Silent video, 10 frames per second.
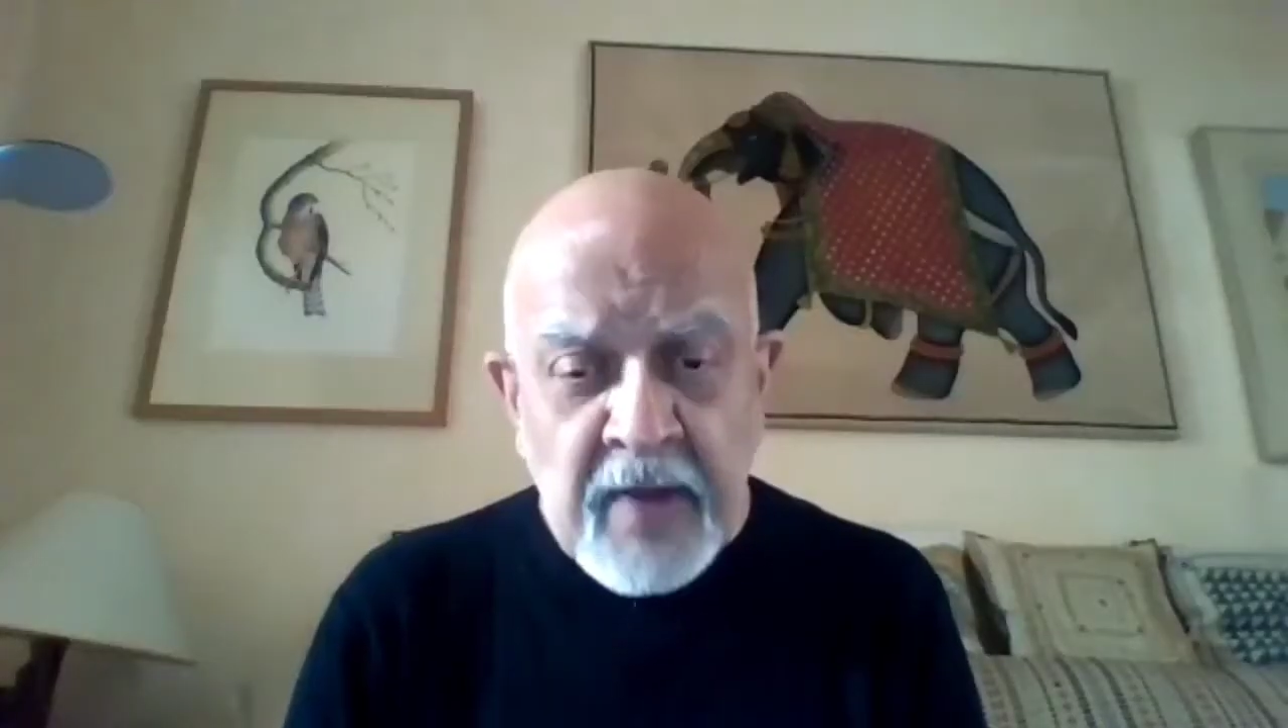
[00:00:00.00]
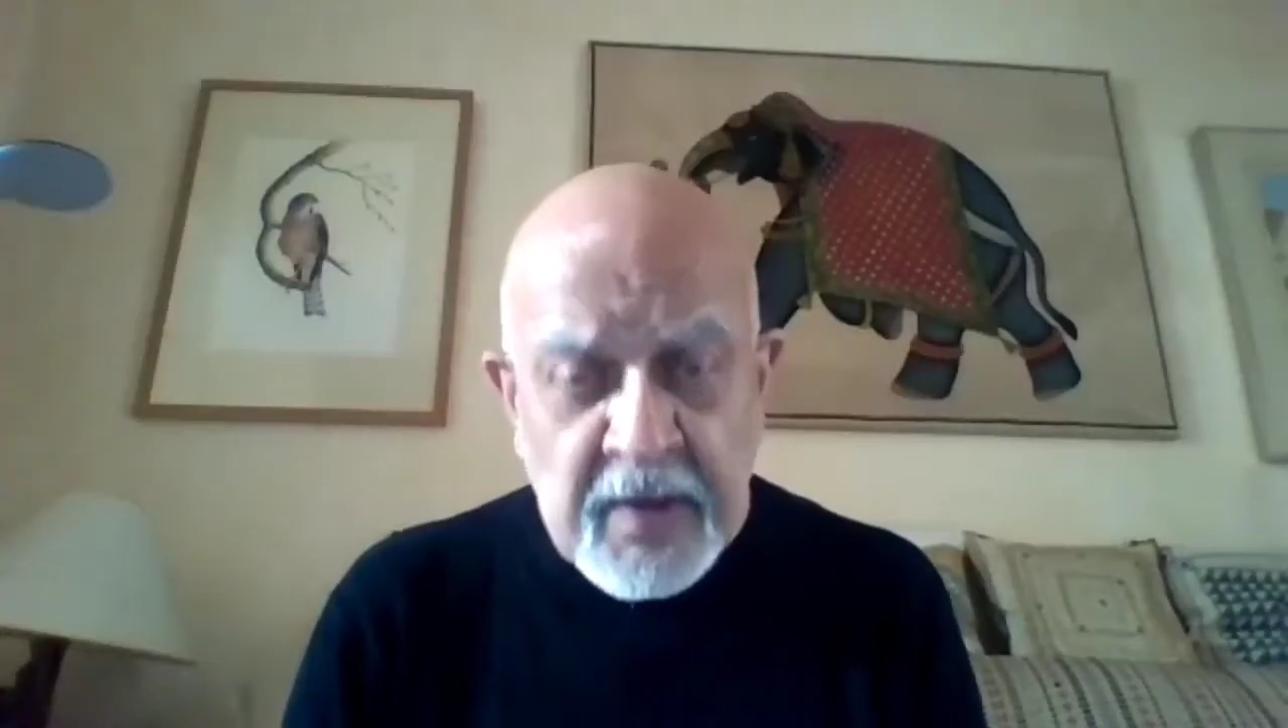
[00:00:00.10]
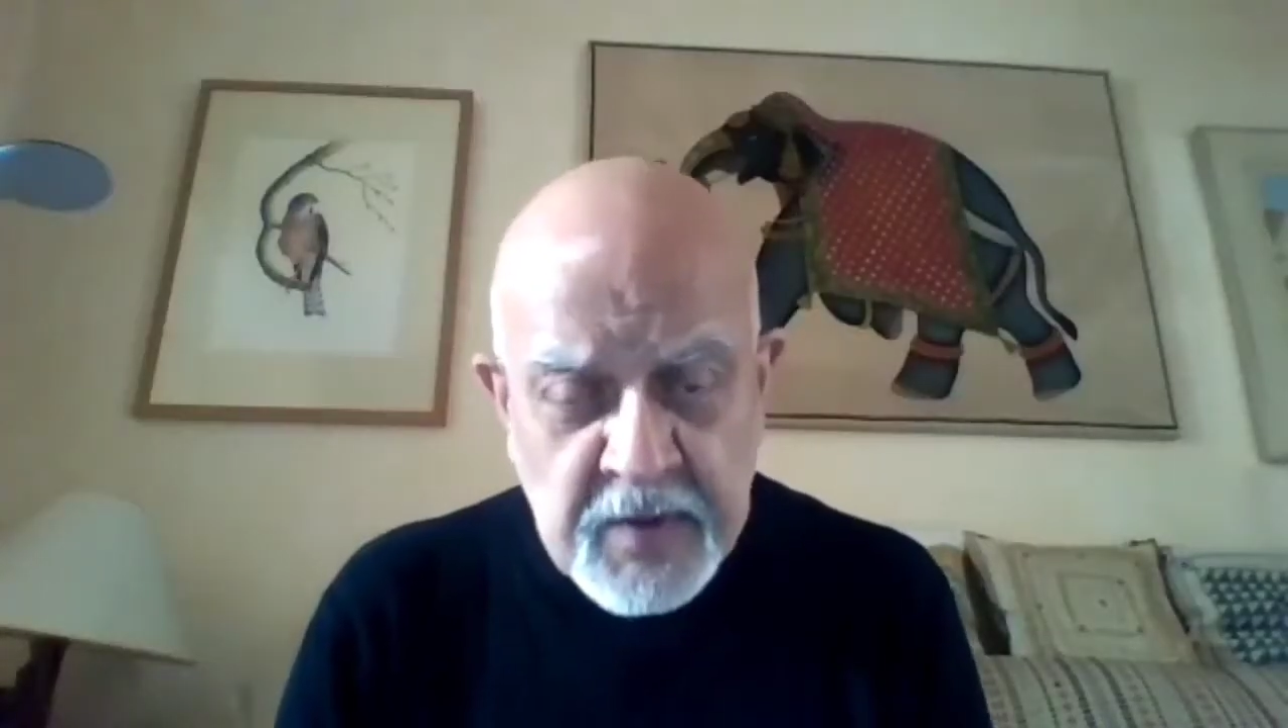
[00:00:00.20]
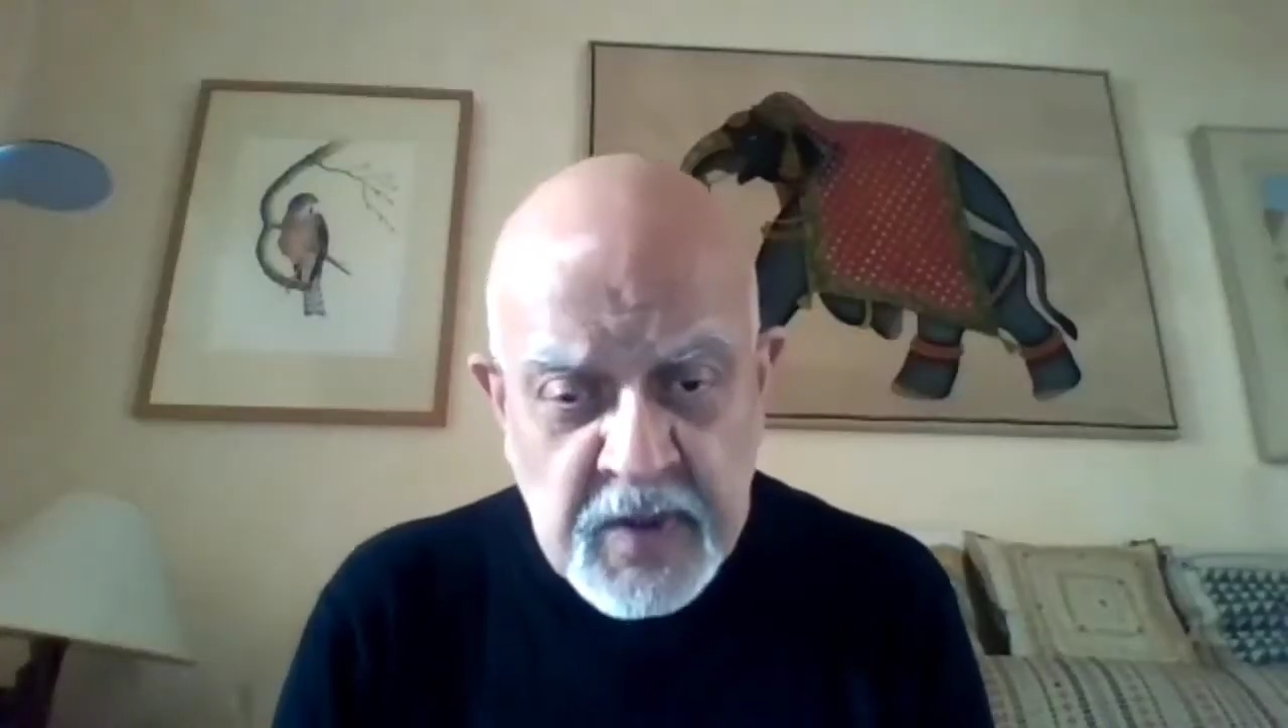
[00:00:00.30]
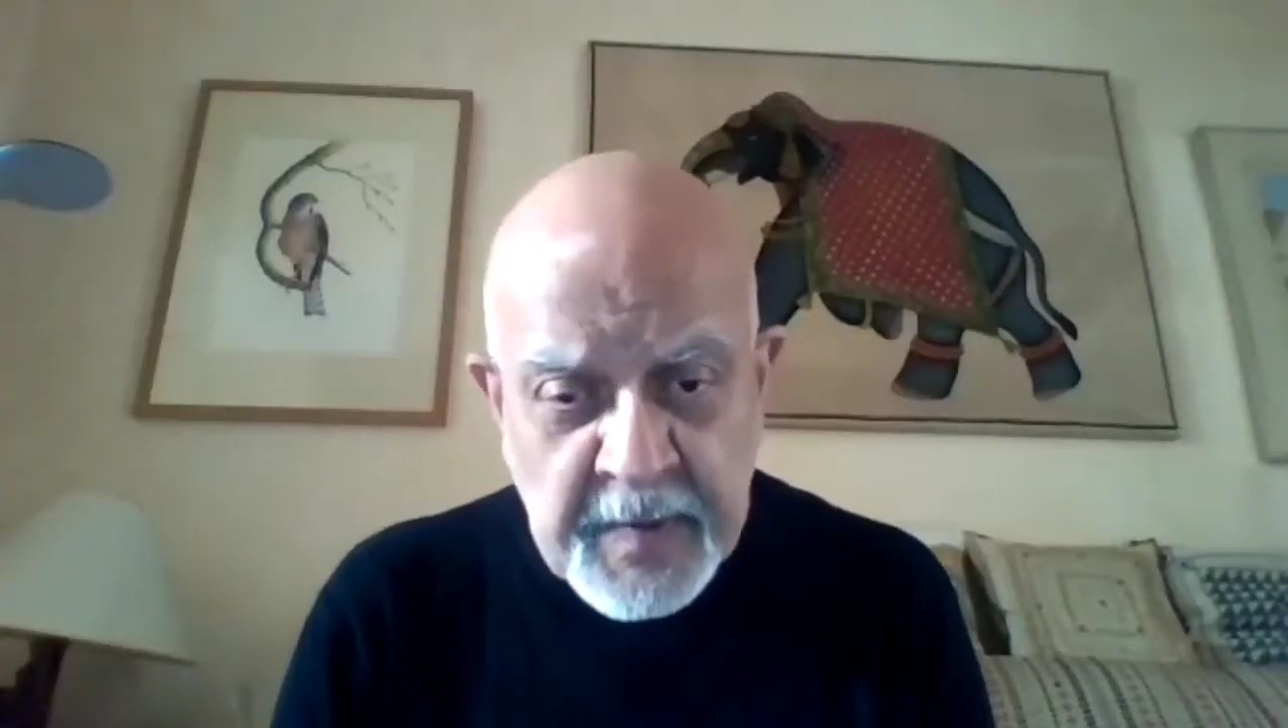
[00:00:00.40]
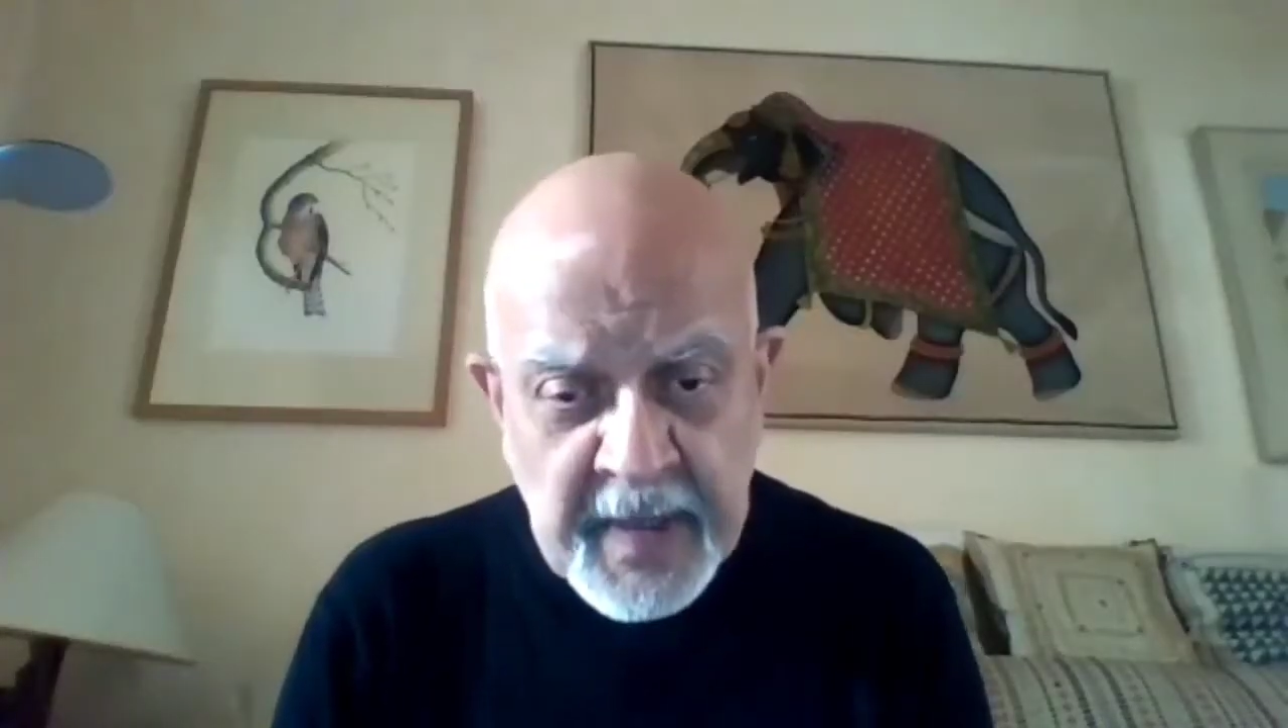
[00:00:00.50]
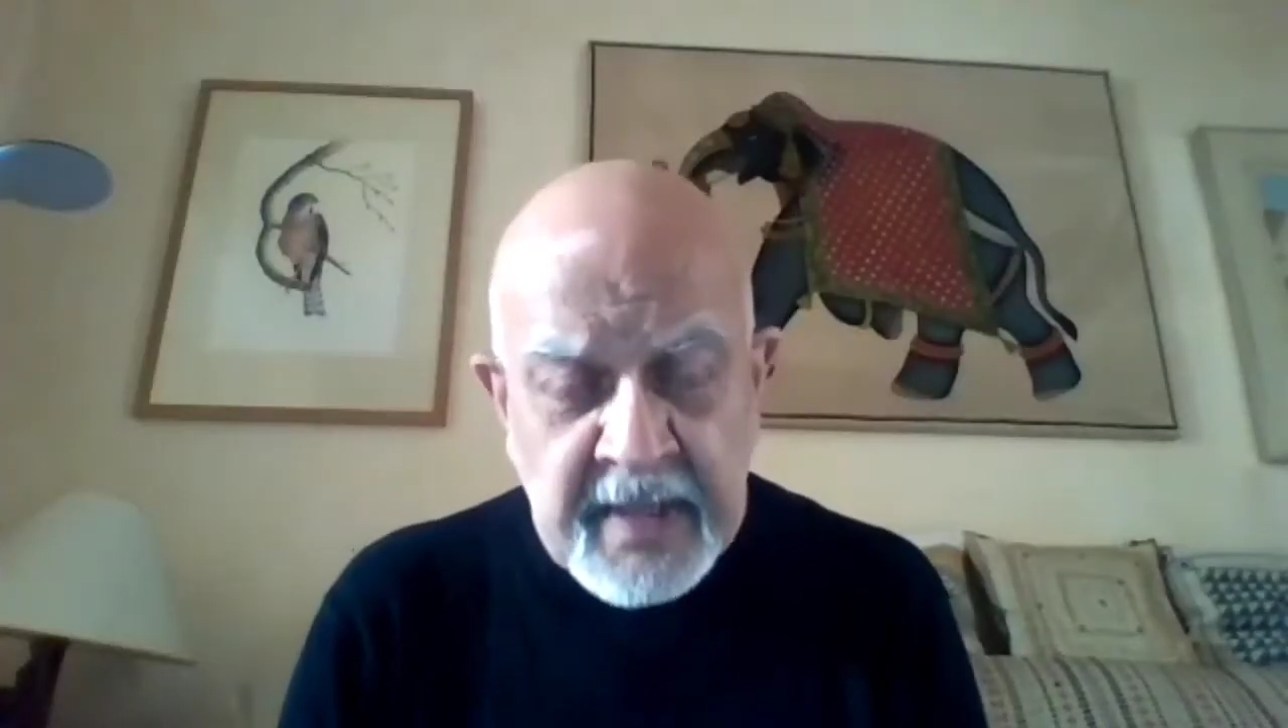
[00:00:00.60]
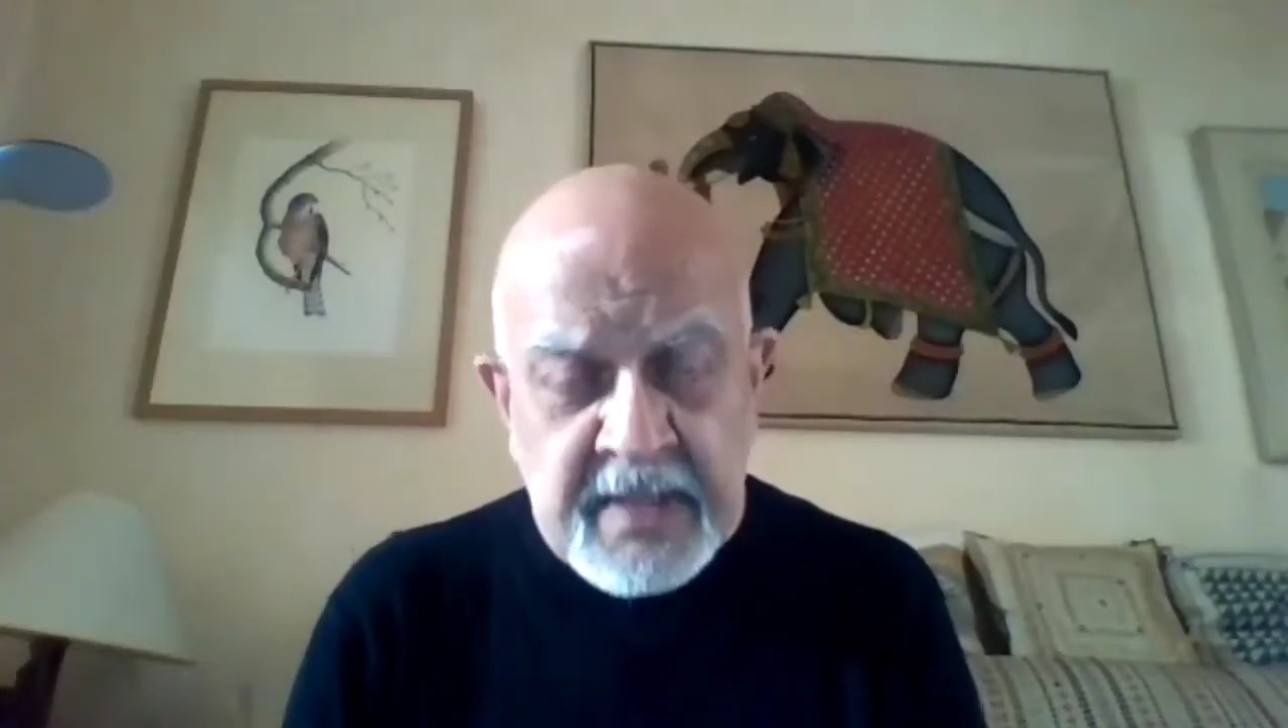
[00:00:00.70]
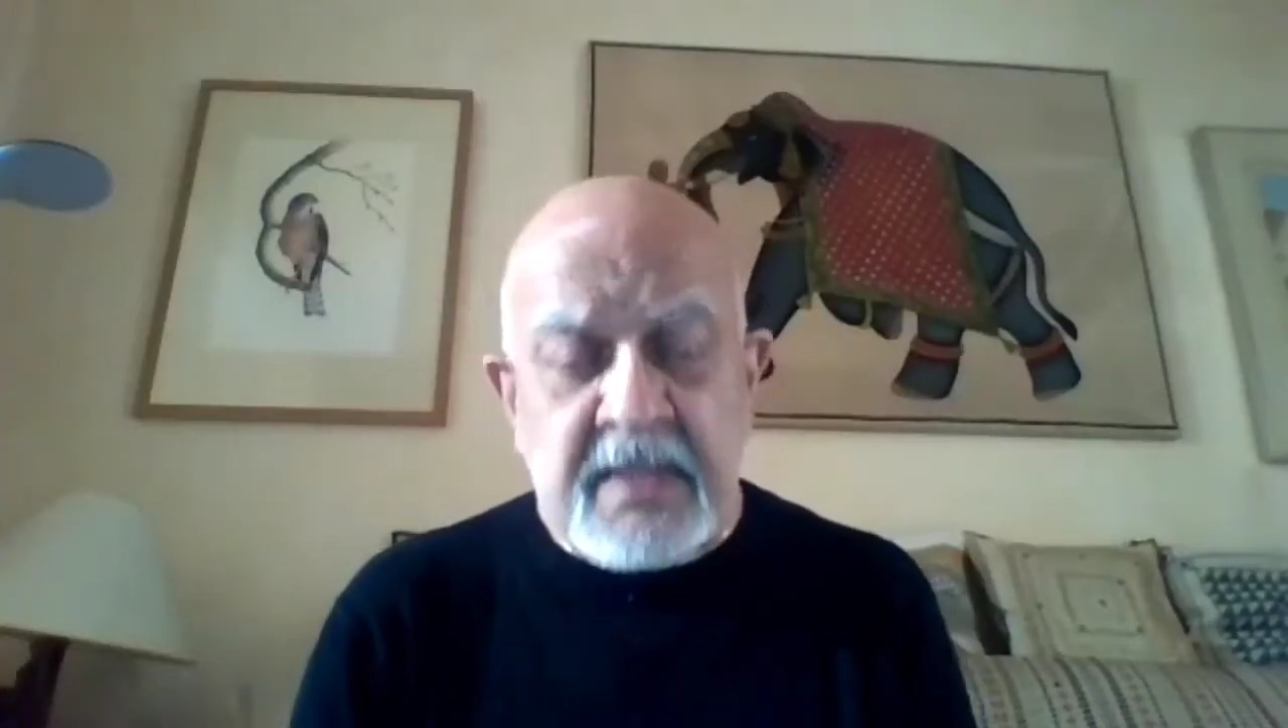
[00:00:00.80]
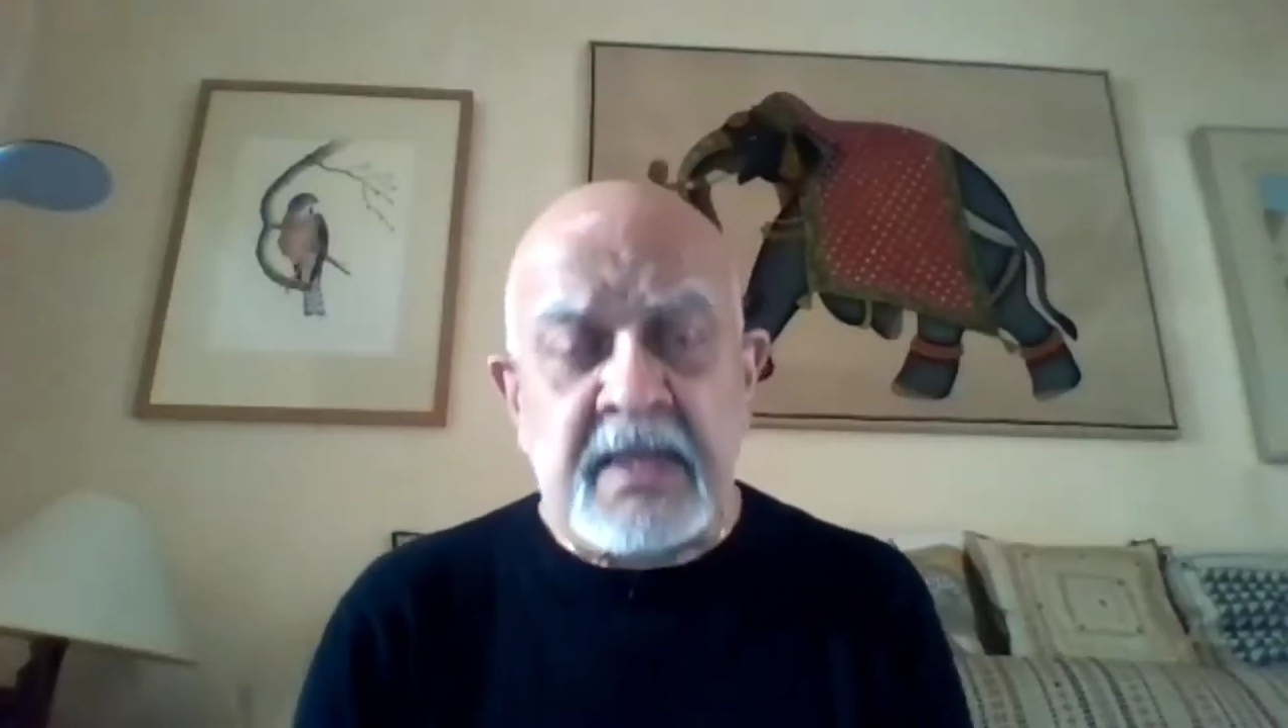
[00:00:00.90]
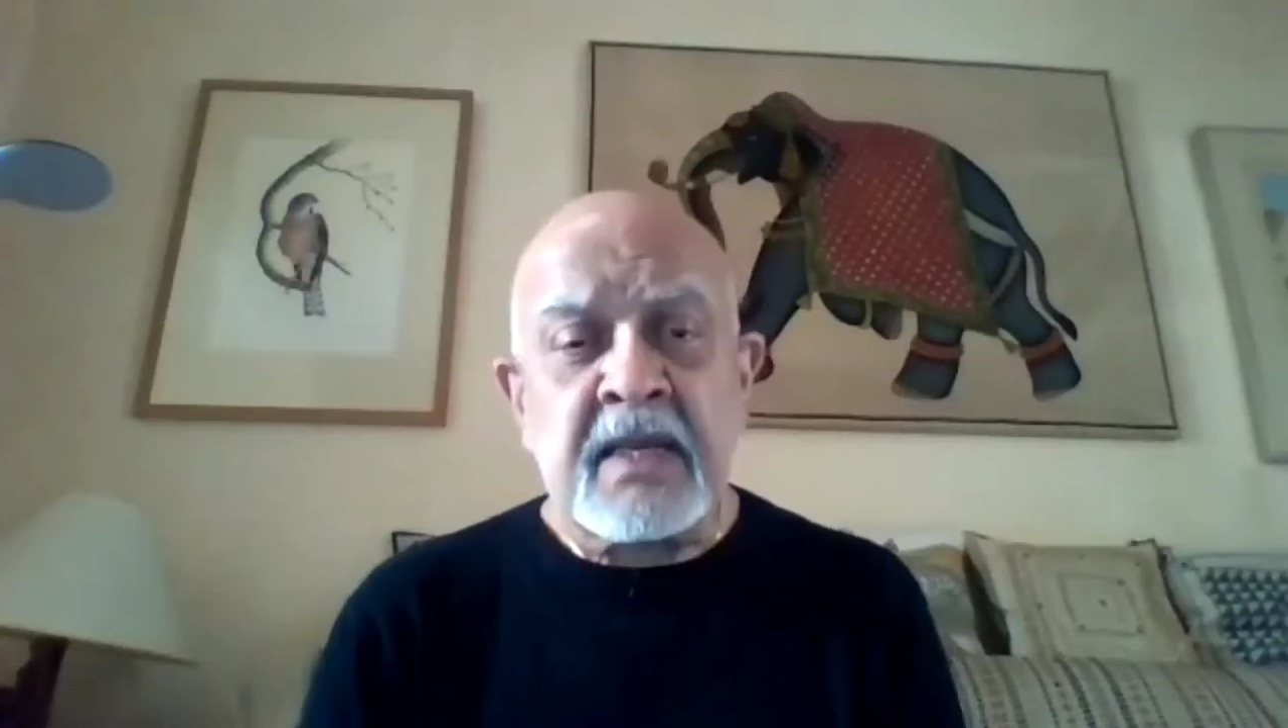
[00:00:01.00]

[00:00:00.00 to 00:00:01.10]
retrospect,